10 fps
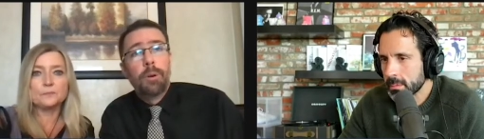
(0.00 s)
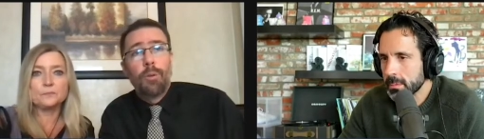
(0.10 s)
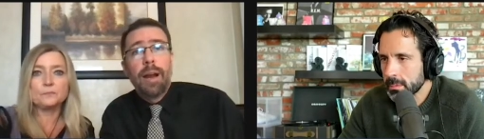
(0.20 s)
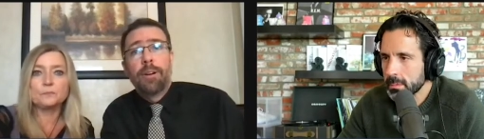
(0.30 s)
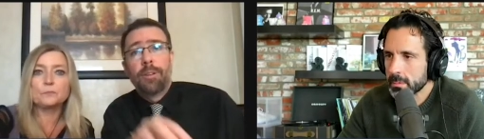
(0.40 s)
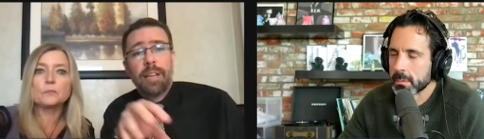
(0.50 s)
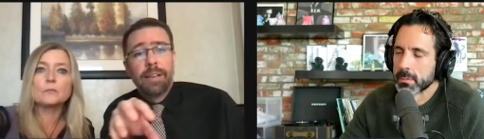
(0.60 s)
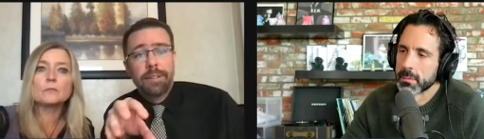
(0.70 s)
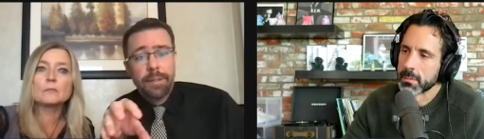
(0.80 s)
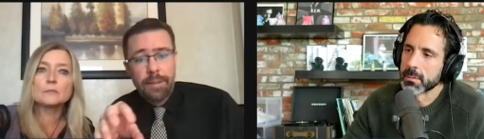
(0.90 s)
Speaker 1: greater
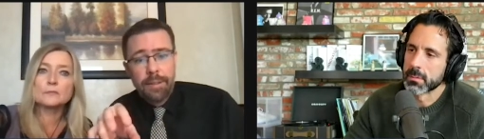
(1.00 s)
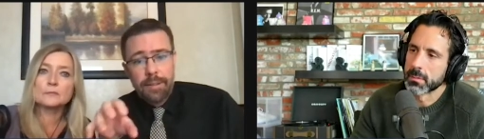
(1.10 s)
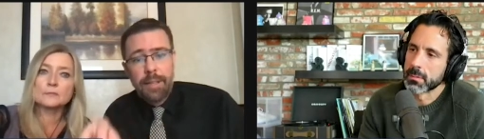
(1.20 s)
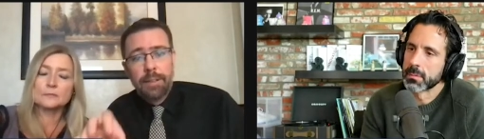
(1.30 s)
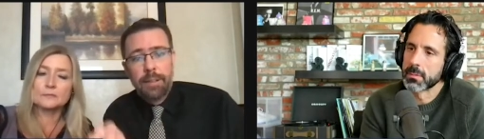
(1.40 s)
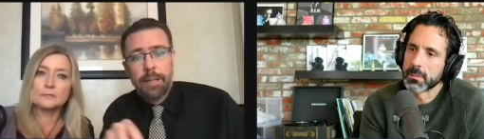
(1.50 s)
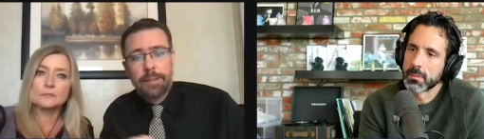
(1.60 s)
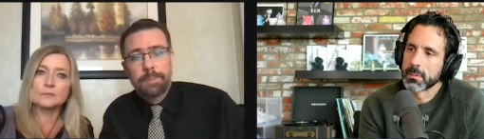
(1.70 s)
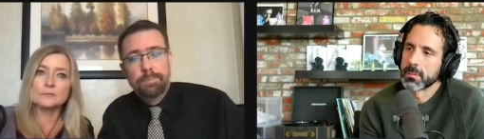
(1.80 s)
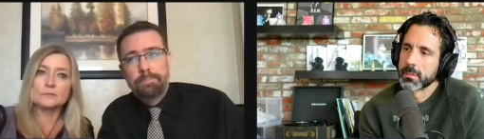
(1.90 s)
than than
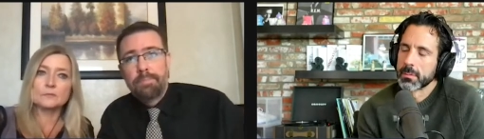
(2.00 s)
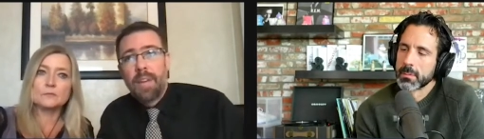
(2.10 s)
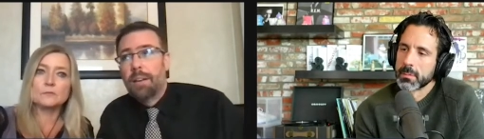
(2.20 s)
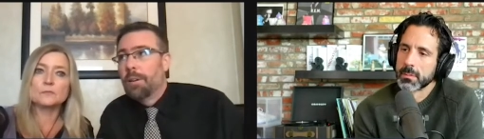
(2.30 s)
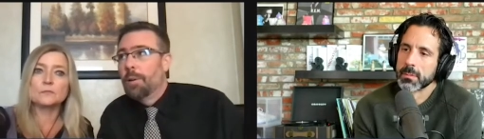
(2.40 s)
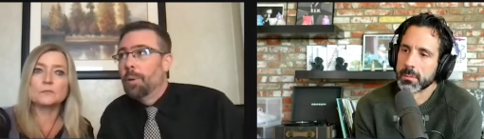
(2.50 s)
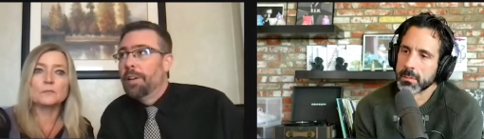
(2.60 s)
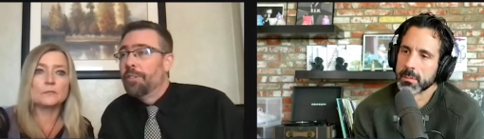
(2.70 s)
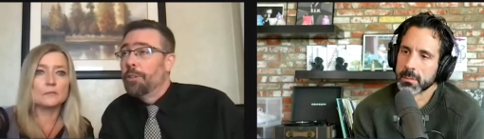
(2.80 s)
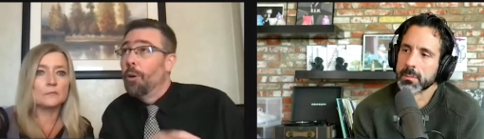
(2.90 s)
the or what
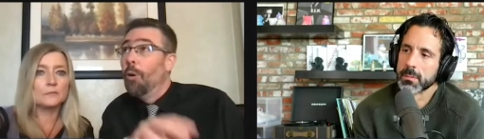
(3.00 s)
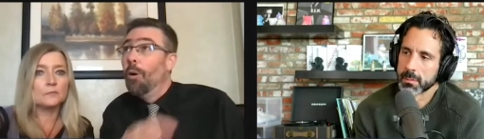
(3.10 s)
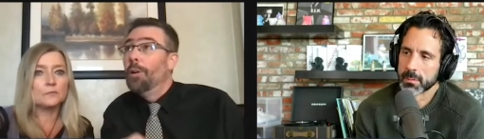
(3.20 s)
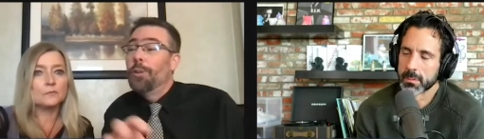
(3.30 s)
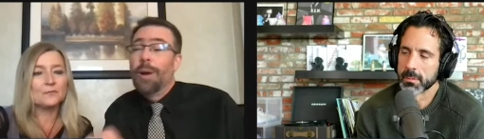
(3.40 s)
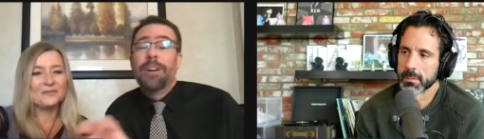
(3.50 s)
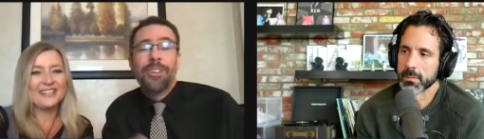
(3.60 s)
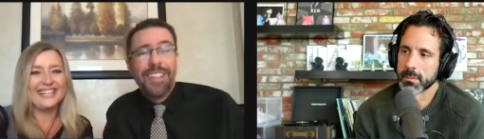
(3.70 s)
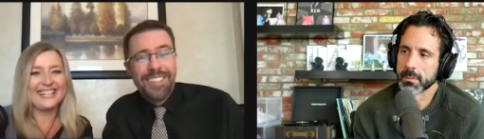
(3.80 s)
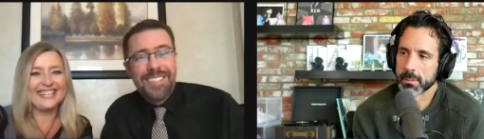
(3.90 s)
is it the whole greater
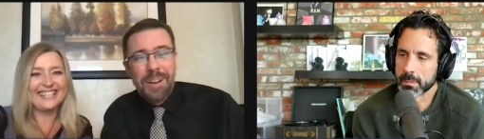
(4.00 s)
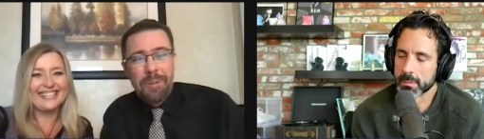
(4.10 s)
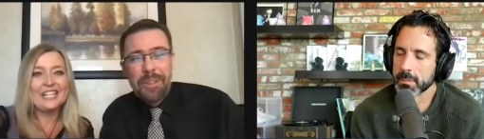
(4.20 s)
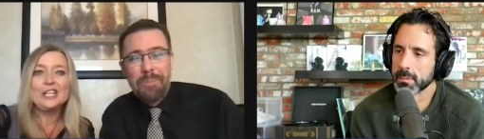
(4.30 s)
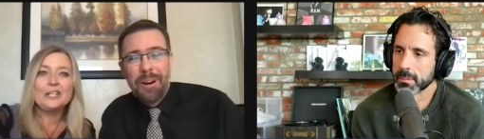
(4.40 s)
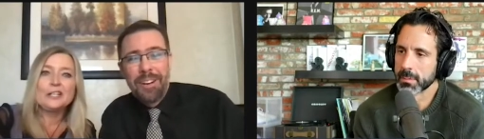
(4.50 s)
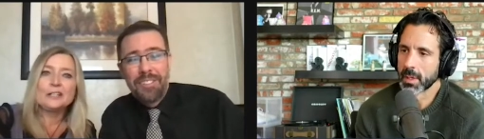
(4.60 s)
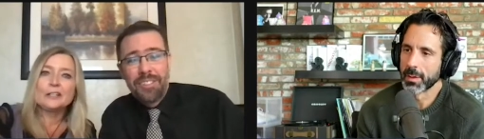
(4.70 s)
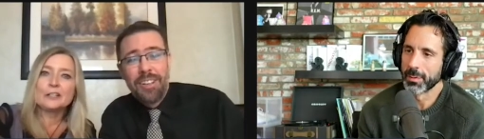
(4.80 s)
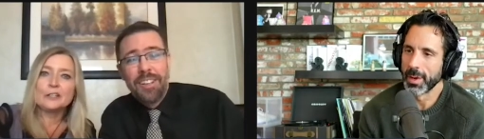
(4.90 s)
than the sum of the
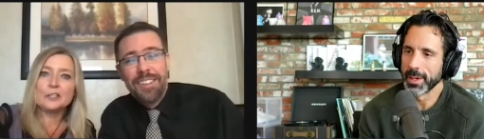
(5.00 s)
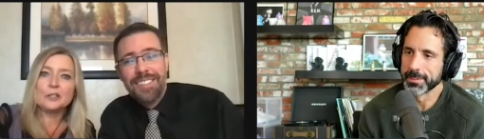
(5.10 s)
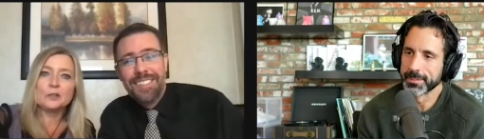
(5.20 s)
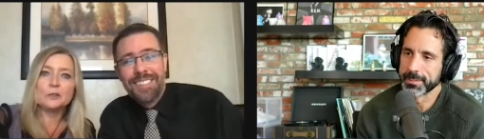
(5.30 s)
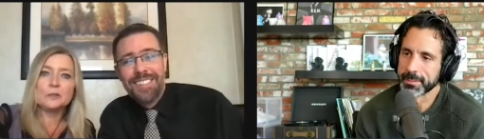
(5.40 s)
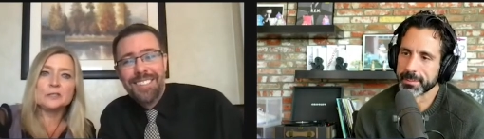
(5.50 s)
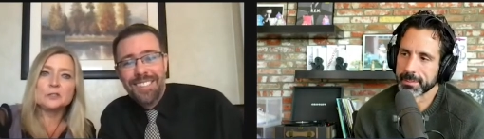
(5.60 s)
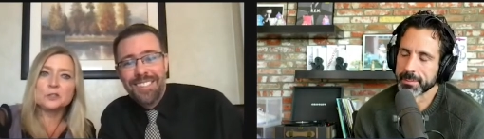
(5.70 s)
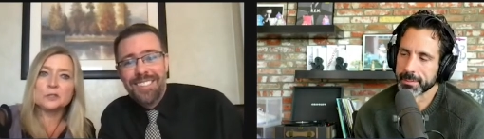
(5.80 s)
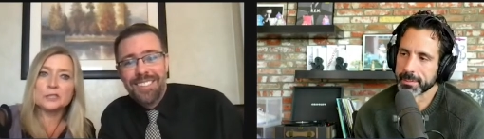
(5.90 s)
parts right? you know
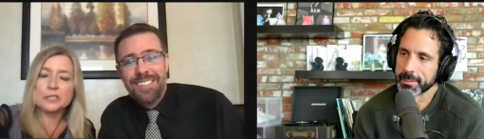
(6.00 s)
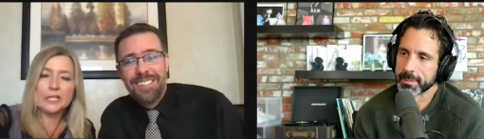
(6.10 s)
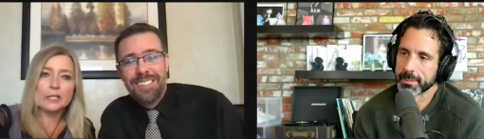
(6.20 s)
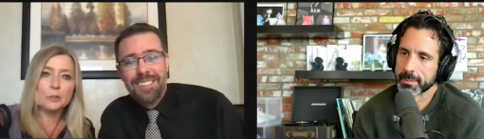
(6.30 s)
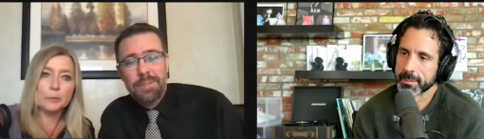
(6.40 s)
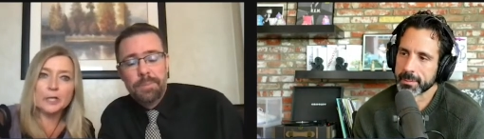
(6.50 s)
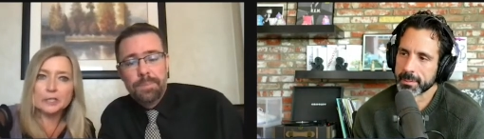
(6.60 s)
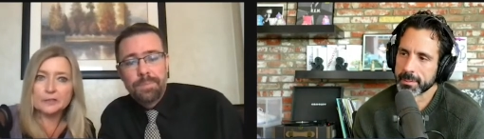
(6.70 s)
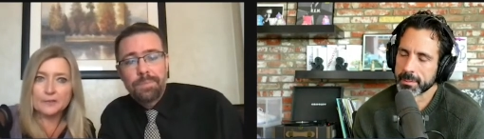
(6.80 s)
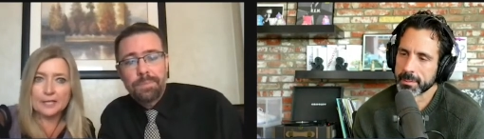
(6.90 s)
Speaker 2: george the other
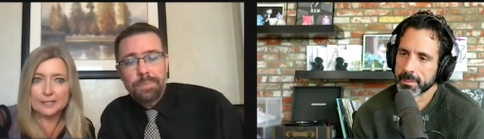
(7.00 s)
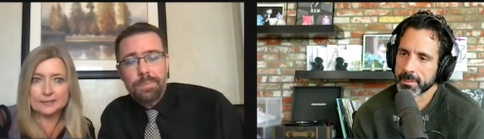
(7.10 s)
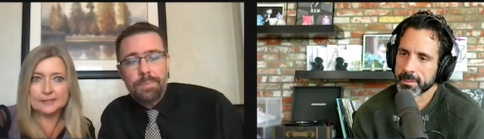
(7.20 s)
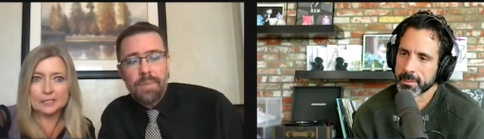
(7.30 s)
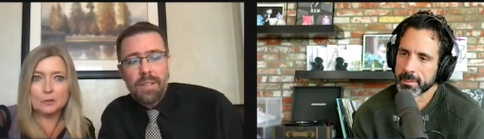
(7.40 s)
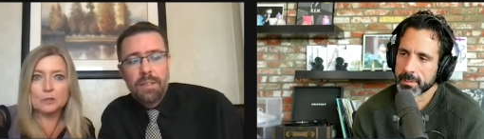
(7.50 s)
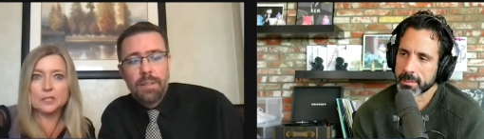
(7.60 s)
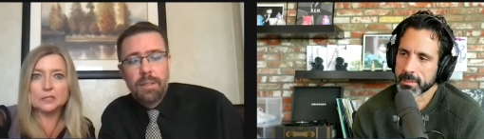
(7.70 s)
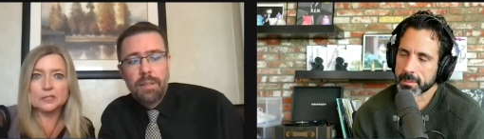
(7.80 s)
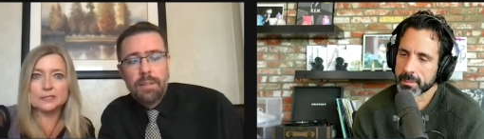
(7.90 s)
part of that is the
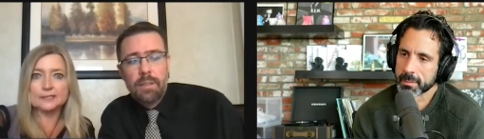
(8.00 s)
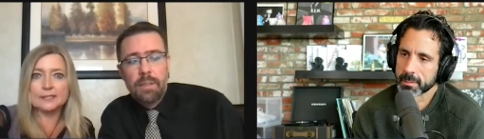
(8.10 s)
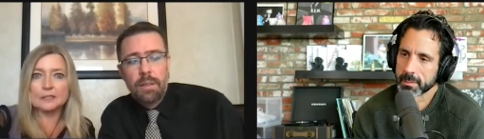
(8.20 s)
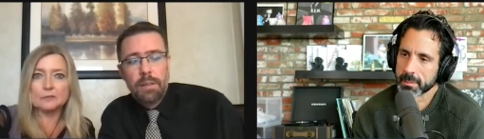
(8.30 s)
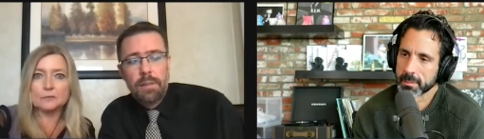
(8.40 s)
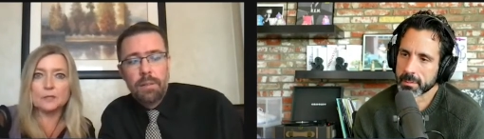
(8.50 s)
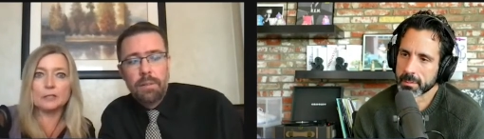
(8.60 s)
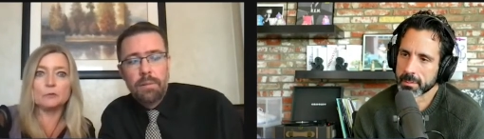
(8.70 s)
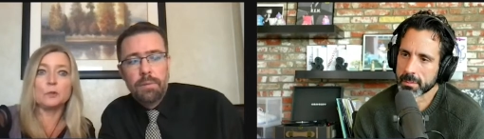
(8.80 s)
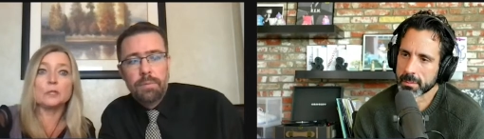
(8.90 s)
origins of
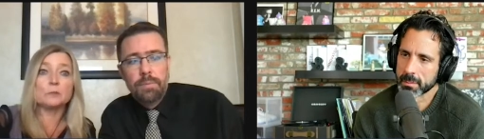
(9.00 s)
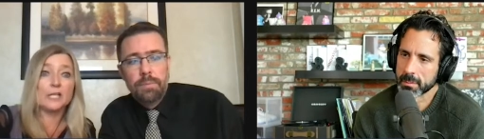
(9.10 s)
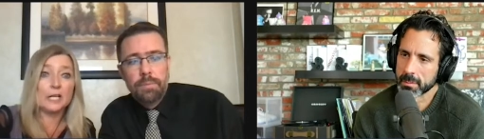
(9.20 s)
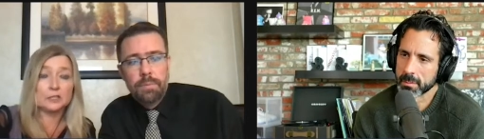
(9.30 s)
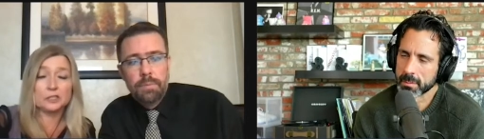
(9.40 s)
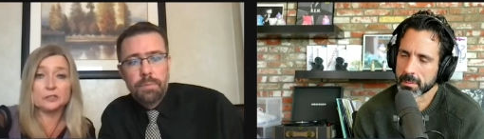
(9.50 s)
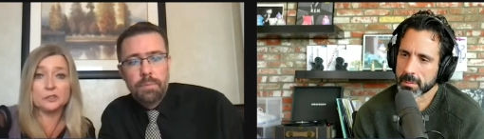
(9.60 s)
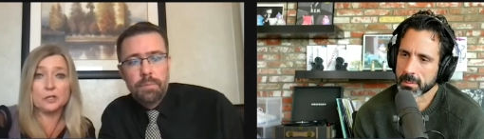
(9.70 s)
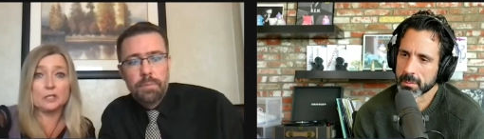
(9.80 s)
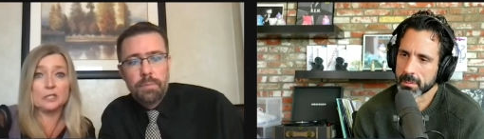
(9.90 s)
of where we actually
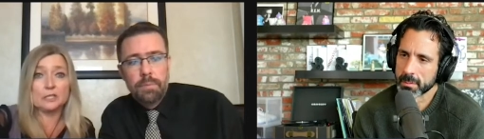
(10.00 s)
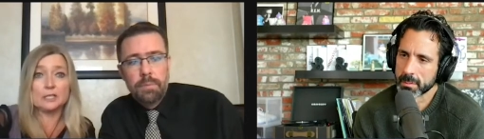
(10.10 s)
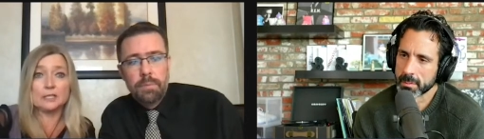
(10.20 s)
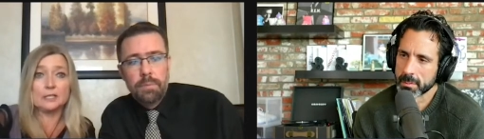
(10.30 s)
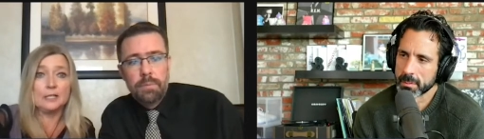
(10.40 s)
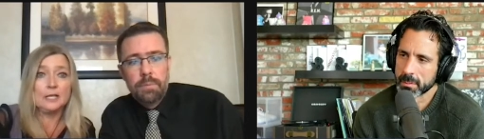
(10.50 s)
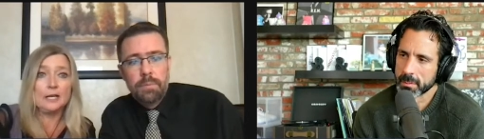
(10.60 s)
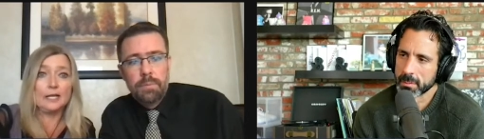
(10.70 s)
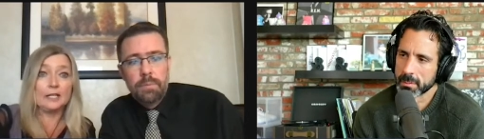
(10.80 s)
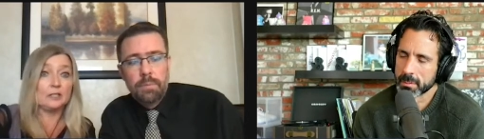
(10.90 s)
started and
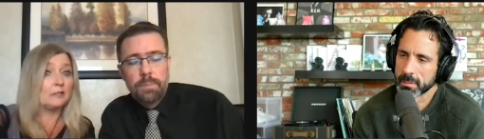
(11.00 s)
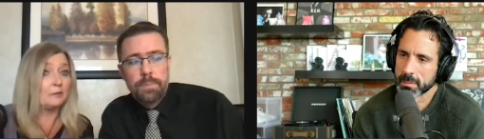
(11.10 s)
and